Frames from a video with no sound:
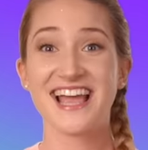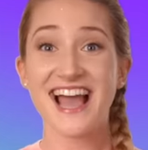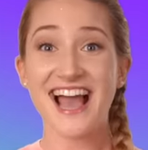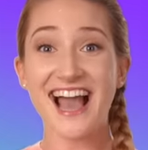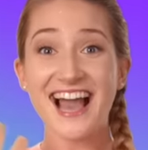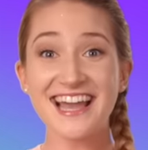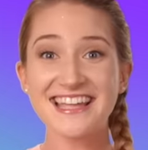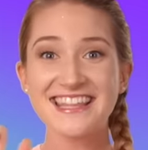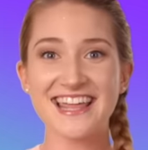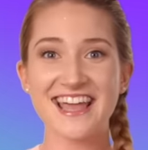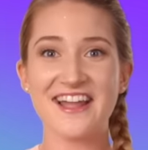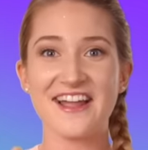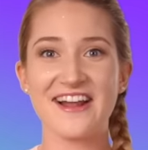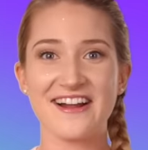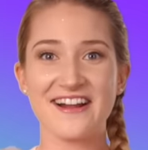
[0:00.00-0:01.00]
Hi
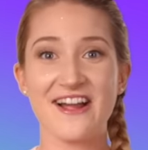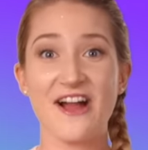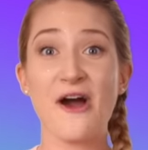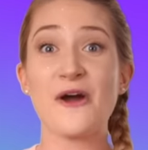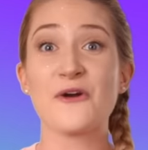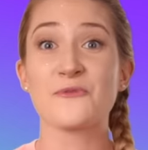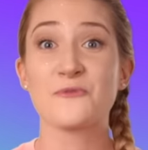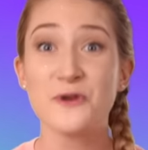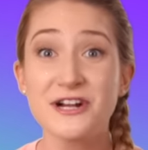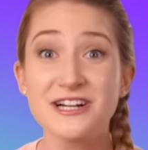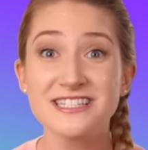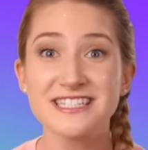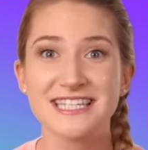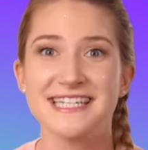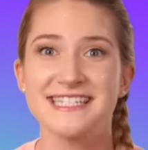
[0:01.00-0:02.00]
there! Our
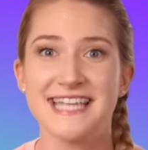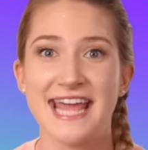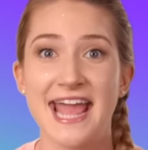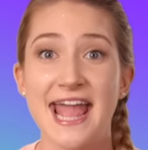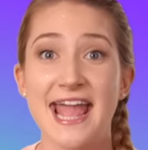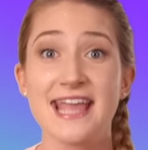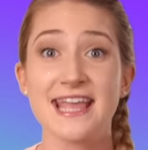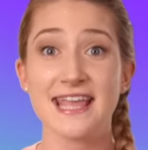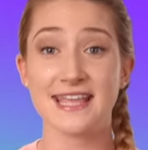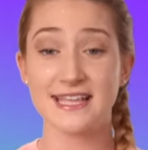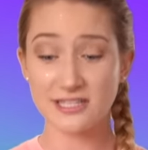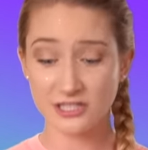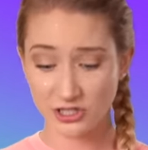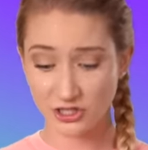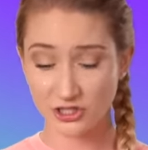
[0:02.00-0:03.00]
word today
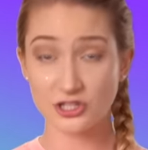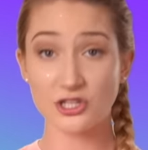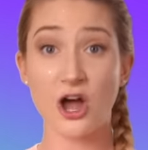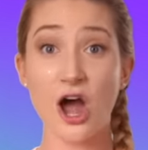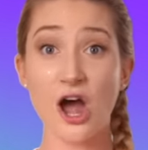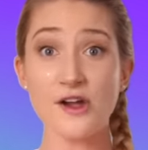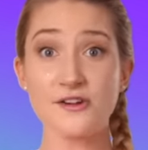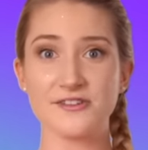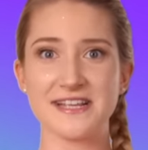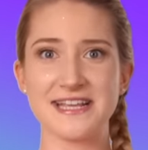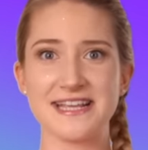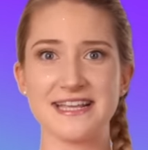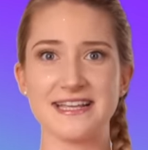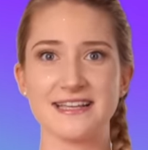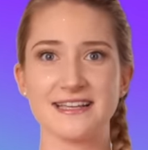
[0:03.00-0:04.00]
is
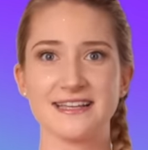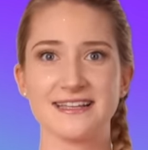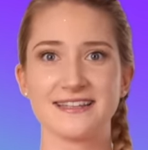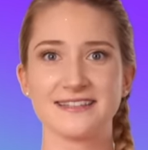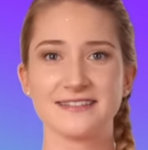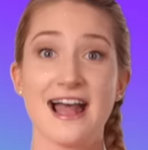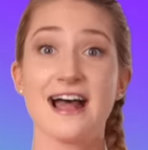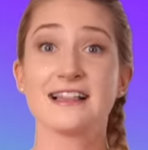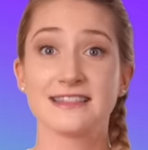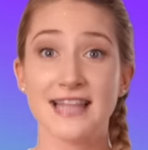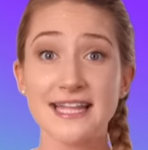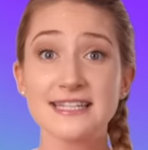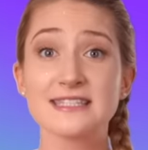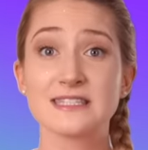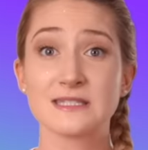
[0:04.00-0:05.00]
sorry.
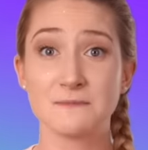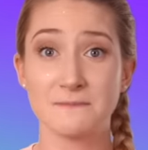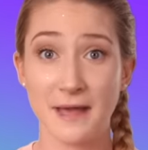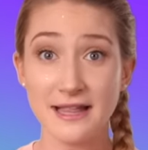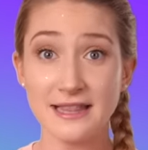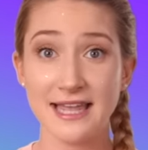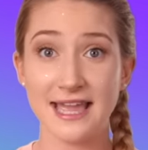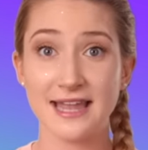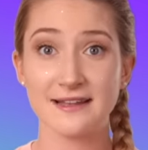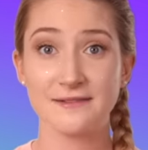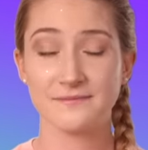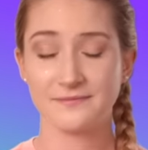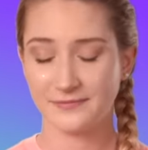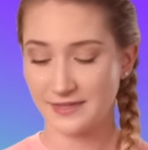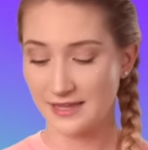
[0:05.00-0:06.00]
Let's spell it.
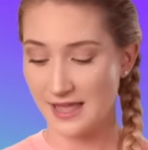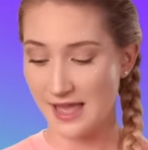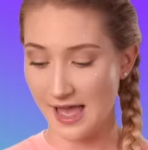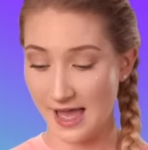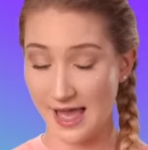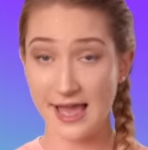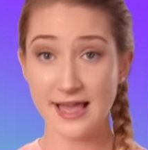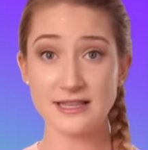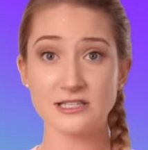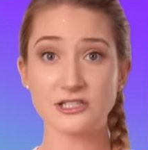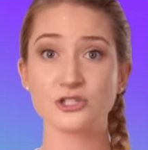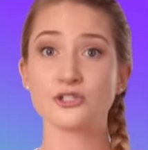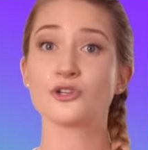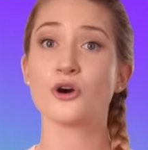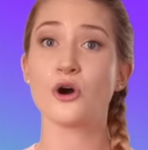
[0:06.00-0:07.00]

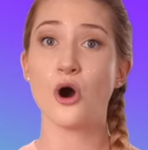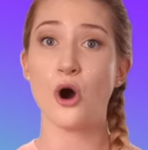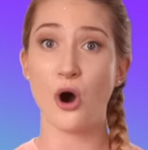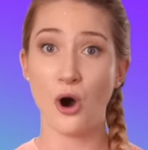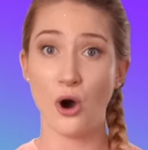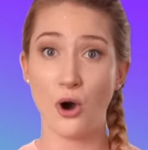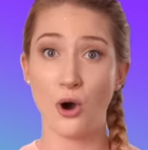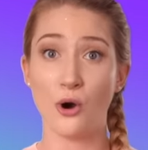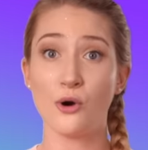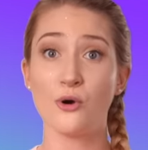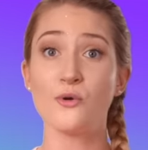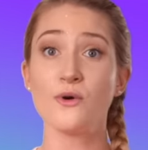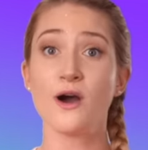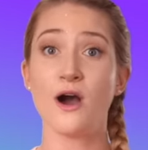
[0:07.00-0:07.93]
S-O-R-R-Y.